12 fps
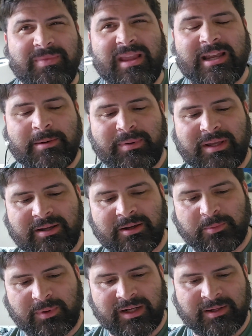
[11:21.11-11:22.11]
That could be a
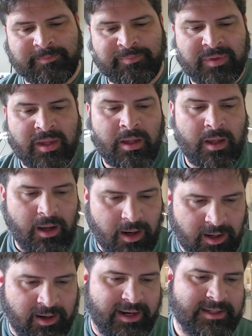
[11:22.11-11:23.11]
good one.
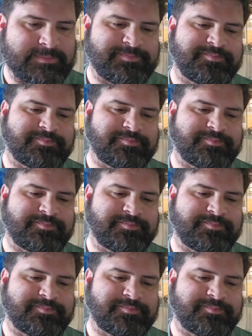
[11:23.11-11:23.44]
All right,